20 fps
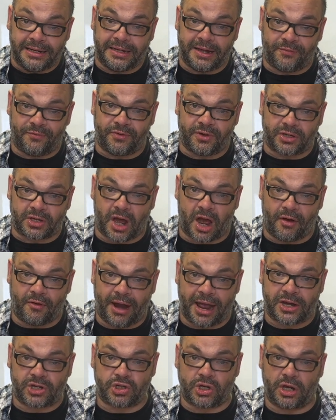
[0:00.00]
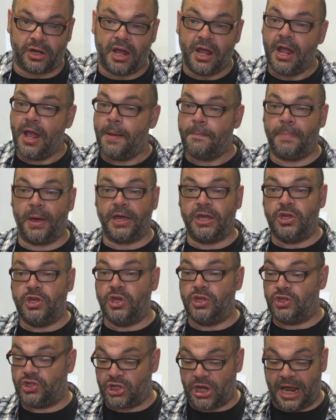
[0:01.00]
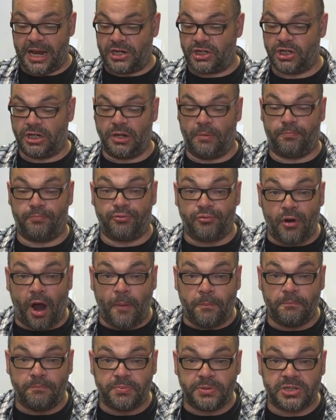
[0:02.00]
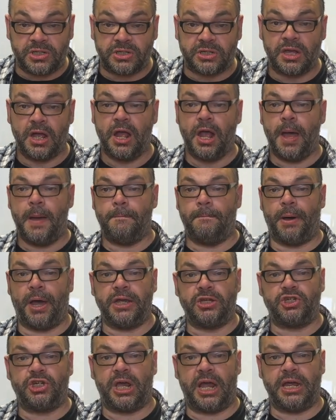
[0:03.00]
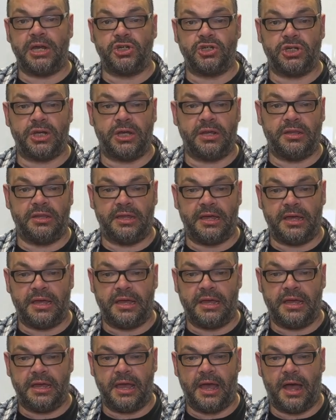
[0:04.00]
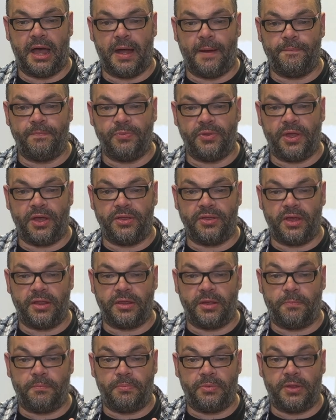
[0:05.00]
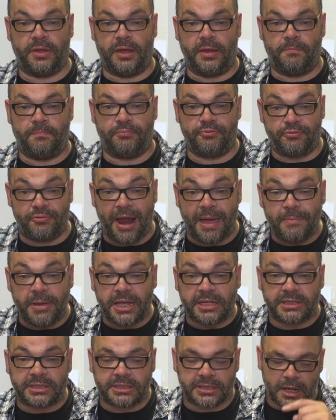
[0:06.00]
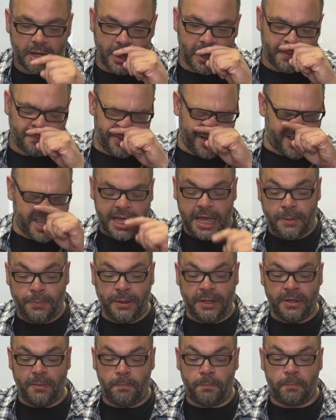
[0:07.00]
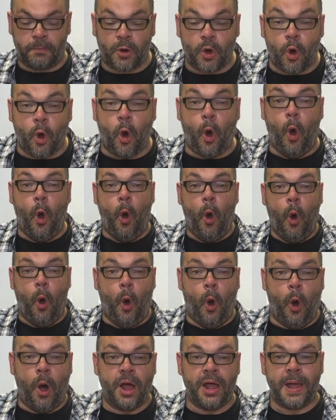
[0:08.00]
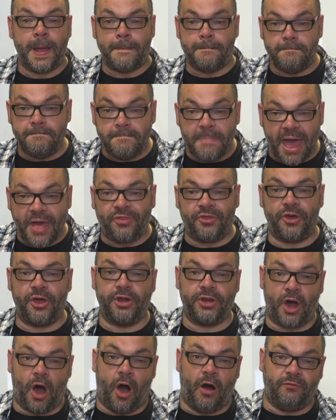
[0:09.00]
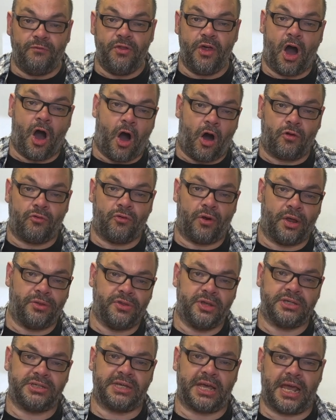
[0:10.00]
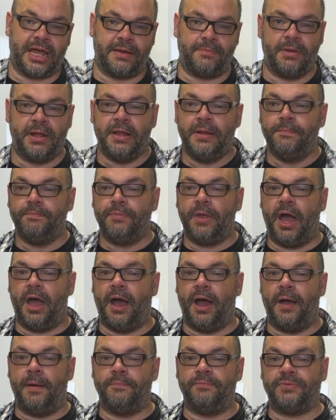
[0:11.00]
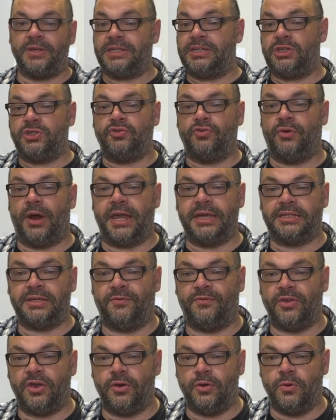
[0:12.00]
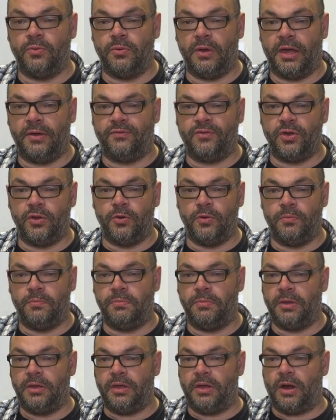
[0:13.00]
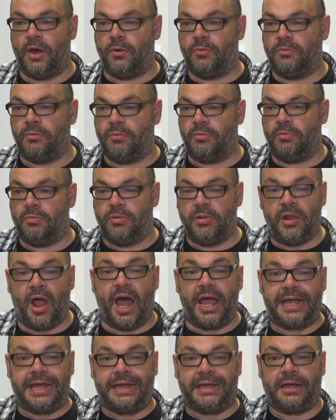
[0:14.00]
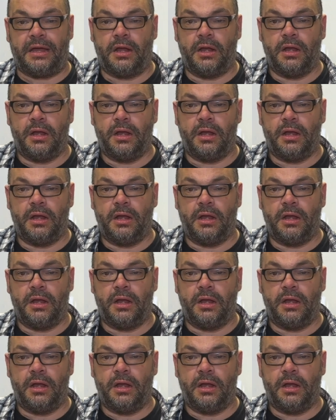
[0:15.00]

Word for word: different direction by changing the props, by changing the, um, the, the, the, the premise, but keeping the core method of the hot rod the same. Um, this is great. If you, if you, you know, like